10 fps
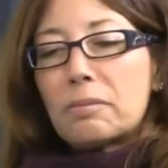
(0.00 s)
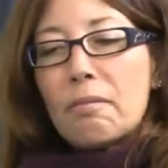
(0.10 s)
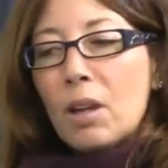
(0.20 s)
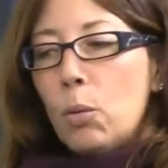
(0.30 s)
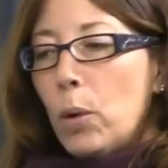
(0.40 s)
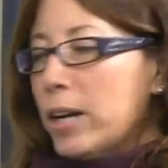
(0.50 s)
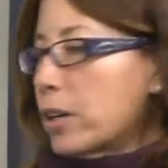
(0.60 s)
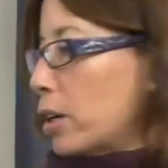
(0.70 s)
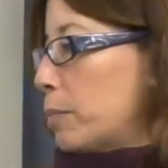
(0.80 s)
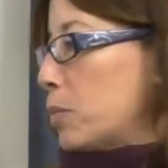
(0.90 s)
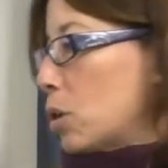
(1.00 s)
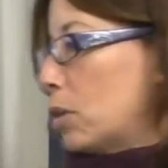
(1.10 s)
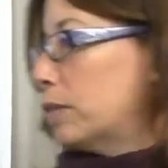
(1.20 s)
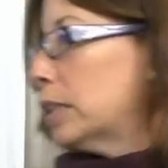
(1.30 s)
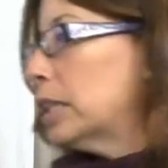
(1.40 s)
waiter comes
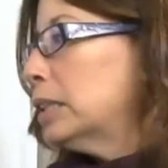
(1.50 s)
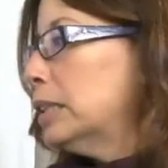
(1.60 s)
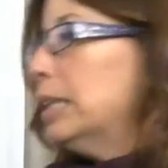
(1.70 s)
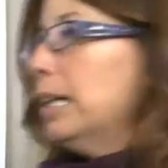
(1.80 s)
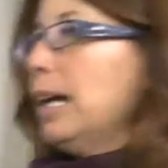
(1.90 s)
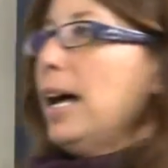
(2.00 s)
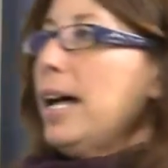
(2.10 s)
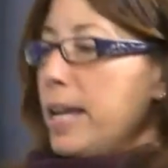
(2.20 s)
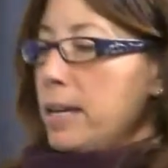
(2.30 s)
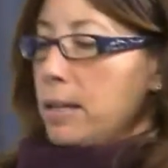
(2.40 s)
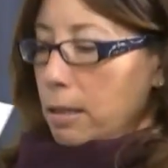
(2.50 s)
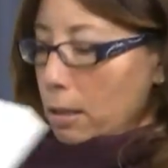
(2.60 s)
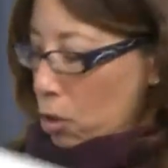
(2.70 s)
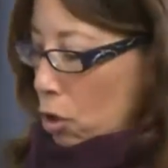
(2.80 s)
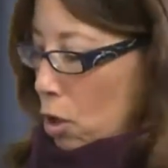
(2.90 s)
over, hi,
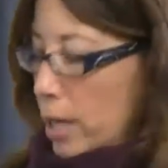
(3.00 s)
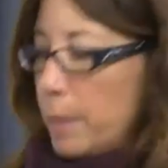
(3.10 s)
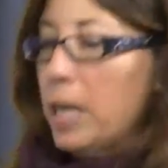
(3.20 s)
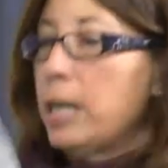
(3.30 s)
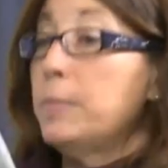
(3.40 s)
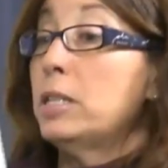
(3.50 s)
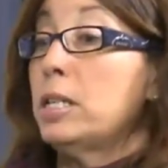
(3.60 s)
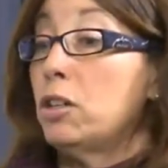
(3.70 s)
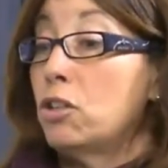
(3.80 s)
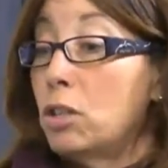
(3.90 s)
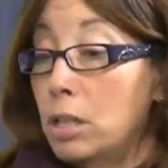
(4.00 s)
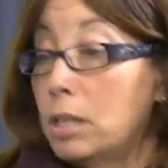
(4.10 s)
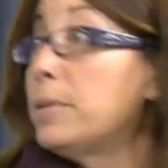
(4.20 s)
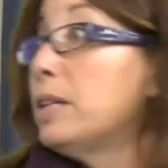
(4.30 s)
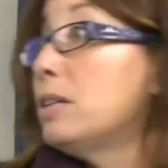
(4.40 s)
sorry, my name is Deirdre,
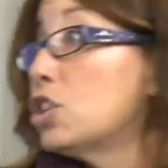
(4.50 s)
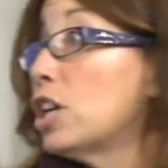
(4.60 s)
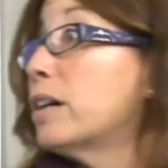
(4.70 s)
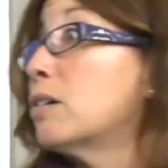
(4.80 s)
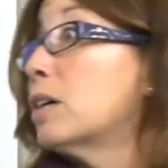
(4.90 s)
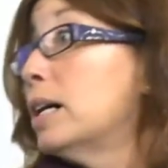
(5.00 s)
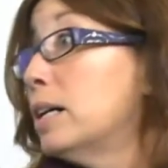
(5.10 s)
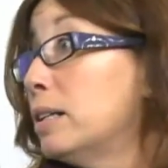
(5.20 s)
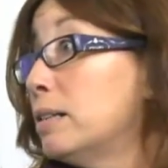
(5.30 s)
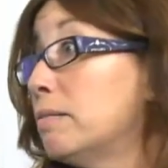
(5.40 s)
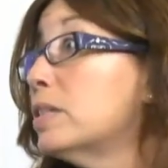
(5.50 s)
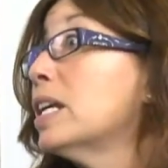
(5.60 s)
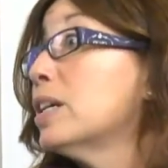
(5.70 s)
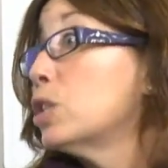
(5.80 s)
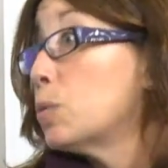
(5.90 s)
let me share uh,
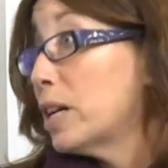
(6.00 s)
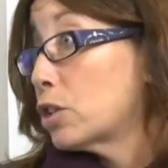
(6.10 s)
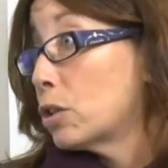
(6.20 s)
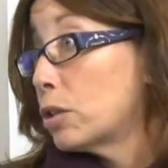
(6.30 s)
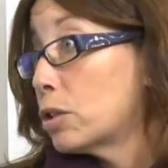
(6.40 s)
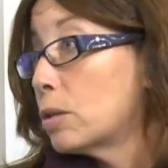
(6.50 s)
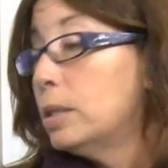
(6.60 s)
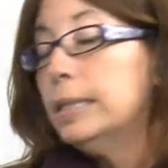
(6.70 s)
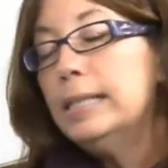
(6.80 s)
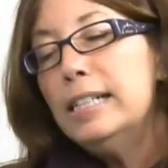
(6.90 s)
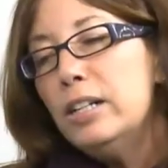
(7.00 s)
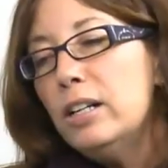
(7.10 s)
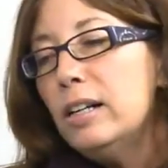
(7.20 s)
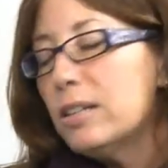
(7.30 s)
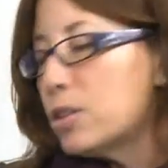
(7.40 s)
today's specials. specials.
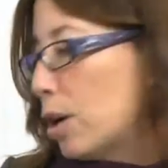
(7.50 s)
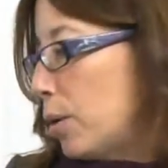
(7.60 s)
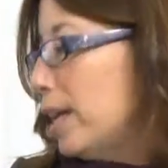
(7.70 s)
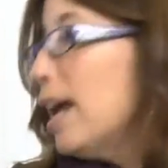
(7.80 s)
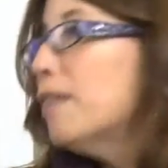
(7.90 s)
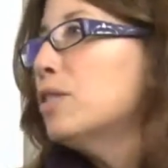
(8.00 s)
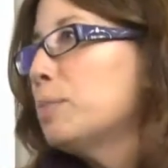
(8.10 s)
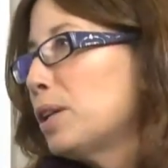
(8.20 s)
So inevitably